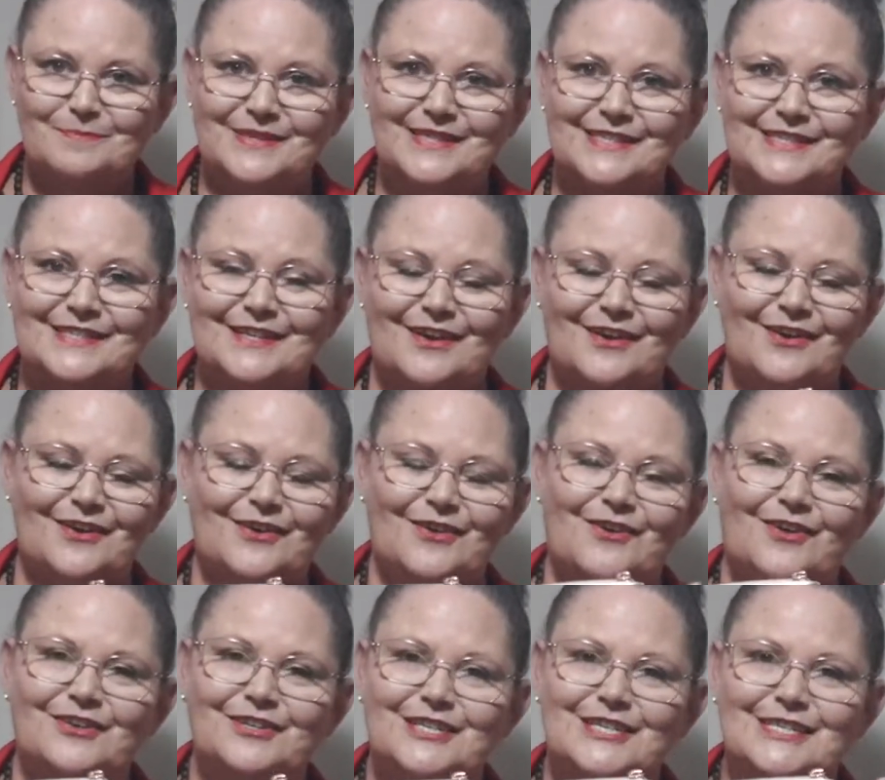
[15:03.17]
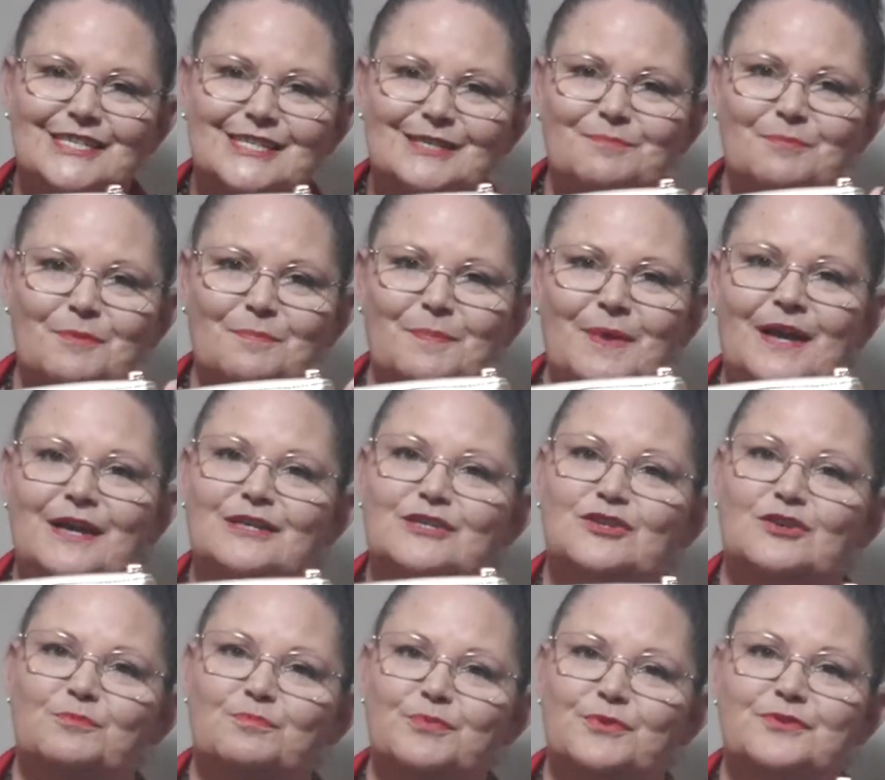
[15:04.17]
So on your zipper pouch I'll
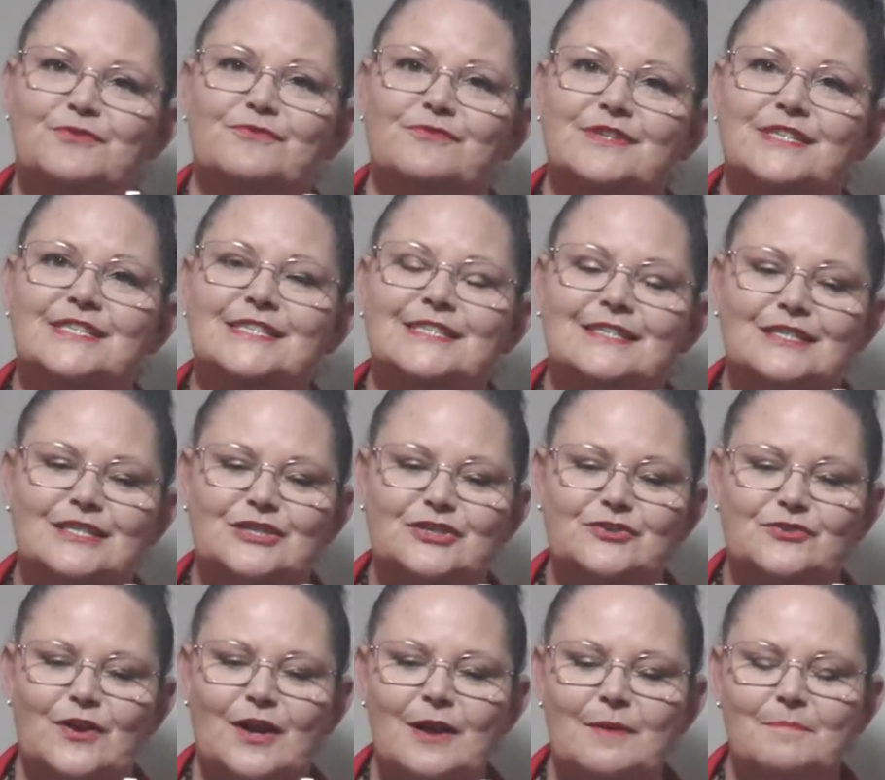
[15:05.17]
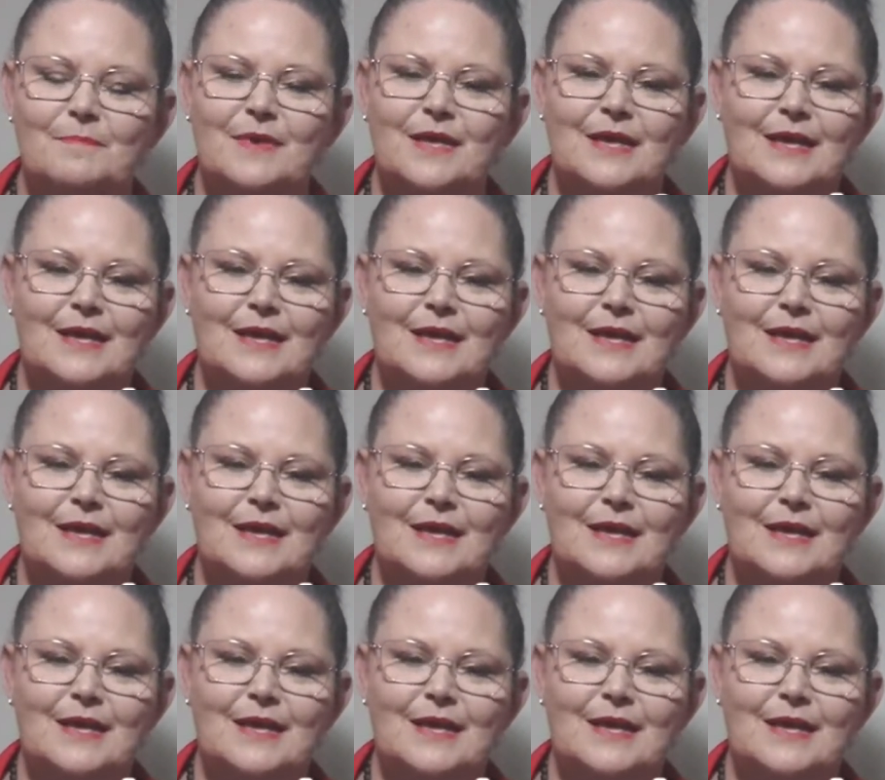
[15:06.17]
put a wristlet strap,